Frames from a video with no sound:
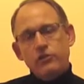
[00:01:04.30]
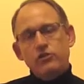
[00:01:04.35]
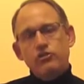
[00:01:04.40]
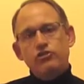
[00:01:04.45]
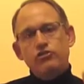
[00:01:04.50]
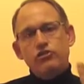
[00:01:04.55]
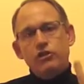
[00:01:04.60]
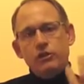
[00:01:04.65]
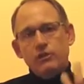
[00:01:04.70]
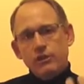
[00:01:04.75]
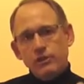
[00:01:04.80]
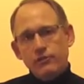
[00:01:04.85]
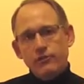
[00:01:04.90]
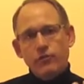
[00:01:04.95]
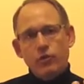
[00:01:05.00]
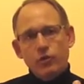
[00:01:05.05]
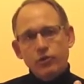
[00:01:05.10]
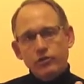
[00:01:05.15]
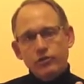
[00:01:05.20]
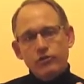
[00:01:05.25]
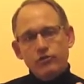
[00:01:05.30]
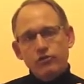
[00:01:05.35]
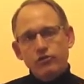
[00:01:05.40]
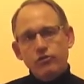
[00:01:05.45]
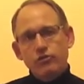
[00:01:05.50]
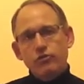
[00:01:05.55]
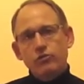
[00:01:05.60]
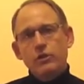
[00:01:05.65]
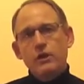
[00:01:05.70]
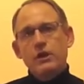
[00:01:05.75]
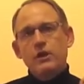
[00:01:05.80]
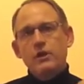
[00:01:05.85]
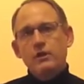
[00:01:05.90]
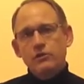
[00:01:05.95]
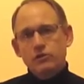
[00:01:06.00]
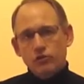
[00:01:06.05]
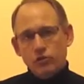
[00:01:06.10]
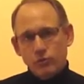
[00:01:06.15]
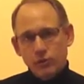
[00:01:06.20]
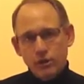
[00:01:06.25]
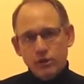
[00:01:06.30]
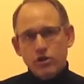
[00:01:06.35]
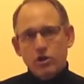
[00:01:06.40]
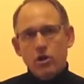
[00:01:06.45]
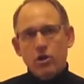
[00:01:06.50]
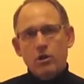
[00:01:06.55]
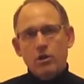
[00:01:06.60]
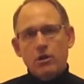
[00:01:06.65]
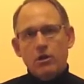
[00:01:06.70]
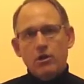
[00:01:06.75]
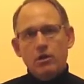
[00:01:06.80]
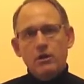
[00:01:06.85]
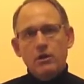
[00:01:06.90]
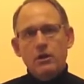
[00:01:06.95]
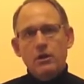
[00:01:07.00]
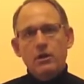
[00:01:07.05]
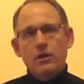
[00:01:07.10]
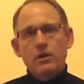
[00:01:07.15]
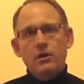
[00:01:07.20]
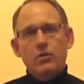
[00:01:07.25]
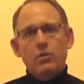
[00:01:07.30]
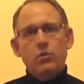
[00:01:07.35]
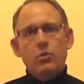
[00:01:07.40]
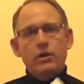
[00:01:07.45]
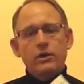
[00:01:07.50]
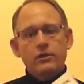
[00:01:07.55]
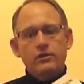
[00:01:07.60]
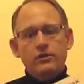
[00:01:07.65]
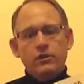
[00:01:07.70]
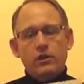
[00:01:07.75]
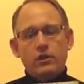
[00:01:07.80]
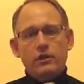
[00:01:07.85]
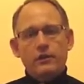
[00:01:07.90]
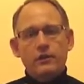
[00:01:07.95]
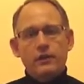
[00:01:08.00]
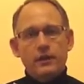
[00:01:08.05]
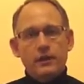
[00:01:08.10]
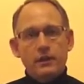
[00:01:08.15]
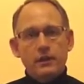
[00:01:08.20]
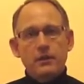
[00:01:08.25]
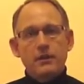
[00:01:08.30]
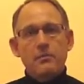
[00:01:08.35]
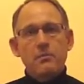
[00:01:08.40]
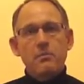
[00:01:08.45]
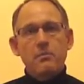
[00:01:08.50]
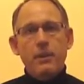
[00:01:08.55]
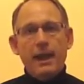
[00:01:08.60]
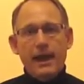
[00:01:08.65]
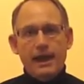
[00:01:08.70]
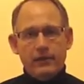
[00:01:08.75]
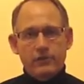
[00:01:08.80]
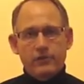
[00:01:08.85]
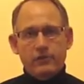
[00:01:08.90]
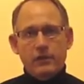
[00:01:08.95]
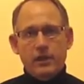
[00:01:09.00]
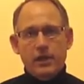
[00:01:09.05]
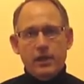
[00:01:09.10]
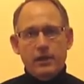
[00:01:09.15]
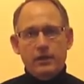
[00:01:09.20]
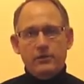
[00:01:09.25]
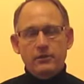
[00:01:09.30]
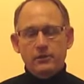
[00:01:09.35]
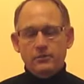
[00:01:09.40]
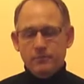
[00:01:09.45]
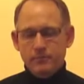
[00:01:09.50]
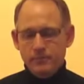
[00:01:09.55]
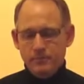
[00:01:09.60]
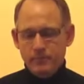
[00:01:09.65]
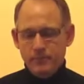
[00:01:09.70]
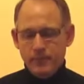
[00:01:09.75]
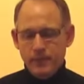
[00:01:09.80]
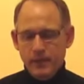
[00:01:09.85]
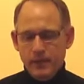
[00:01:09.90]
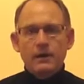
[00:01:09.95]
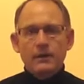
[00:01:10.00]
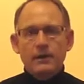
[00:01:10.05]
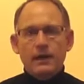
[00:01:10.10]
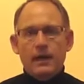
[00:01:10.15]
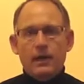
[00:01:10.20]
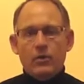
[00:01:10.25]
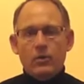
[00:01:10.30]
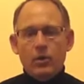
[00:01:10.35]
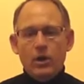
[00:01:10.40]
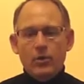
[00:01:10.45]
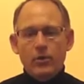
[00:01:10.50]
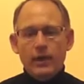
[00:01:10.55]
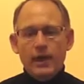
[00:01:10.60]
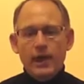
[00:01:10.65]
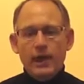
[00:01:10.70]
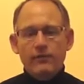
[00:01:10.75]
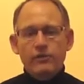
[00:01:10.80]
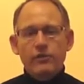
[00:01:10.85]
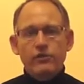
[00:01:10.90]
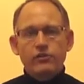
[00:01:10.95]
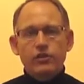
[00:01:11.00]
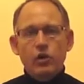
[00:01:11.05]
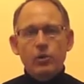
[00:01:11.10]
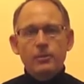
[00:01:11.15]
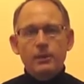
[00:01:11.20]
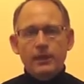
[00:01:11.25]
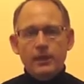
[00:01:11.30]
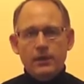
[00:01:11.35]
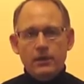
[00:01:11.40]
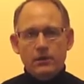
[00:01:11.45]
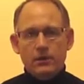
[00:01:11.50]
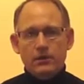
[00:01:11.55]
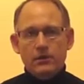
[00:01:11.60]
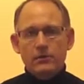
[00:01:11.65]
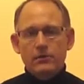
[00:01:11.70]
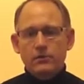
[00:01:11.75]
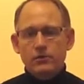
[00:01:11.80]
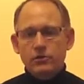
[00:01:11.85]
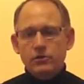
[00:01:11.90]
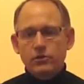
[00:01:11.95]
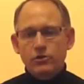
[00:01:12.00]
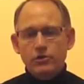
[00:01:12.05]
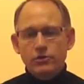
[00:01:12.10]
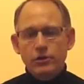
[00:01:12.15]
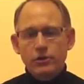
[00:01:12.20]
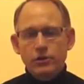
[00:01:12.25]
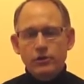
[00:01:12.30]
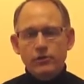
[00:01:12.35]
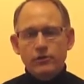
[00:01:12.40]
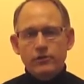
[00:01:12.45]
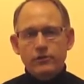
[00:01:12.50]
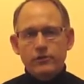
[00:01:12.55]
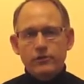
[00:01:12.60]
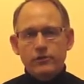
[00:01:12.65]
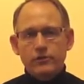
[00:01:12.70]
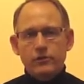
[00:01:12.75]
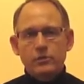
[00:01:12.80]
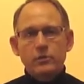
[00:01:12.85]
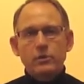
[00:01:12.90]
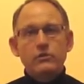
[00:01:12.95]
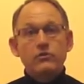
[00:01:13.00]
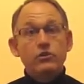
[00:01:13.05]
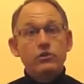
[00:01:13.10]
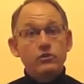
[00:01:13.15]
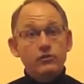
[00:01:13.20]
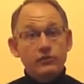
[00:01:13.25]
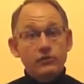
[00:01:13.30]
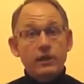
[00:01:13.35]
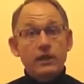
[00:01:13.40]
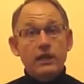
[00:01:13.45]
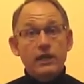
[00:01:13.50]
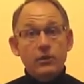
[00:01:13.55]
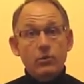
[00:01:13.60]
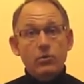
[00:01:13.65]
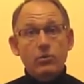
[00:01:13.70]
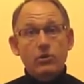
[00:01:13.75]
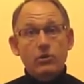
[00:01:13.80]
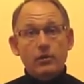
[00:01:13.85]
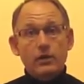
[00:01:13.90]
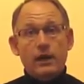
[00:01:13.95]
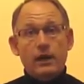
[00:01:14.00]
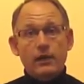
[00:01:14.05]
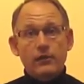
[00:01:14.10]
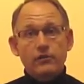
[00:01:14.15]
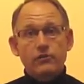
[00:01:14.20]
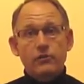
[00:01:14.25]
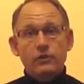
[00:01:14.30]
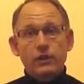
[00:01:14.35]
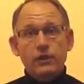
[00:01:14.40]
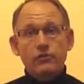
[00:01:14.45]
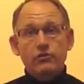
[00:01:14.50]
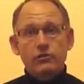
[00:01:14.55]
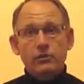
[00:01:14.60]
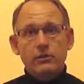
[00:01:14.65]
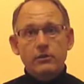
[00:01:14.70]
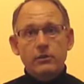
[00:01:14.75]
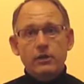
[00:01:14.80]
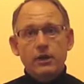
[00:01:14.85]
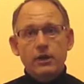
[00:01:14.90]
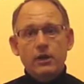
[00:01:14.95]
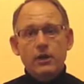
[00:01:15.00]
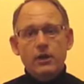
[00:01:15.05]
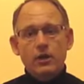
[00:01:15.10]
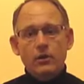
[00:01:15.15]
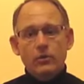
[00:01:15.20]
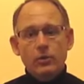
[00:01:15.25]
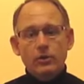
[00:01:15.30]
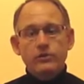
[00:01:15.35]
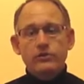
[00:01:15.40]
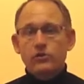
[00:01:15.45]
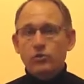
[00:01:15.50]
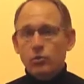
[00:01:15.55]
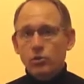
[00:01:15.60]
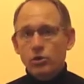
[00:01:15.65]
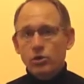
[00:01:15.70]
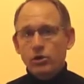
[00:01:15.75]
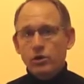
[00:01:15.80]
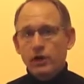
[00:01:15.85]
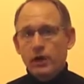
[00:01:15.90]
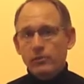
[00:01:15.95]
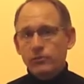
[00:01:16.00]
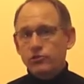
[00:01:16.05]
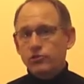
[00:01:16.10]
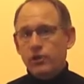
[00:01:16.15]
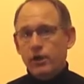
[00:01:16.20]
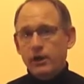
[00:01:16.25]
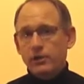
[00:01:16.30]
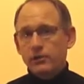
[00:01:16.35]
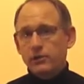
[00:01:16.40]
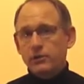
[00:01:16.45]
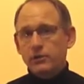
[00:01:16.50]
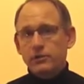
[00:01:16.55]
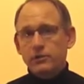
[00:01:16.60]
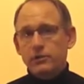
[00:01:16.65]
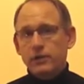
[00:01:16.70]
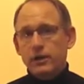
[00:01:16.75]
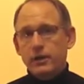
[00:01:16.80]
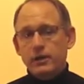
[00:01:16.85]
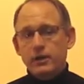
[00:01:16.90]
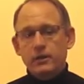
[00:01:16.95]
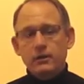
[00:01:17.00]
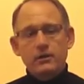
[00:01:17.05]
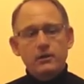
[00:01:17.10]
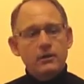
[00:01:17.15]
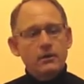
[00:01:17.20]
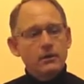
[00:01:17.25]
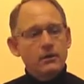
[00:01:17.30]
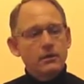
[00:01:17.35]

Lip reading: that gently forces you to recall what is on the back side. Now, while we have this open here, you'll notice we've used keyword isolation. What's the word I'm trying to learn there?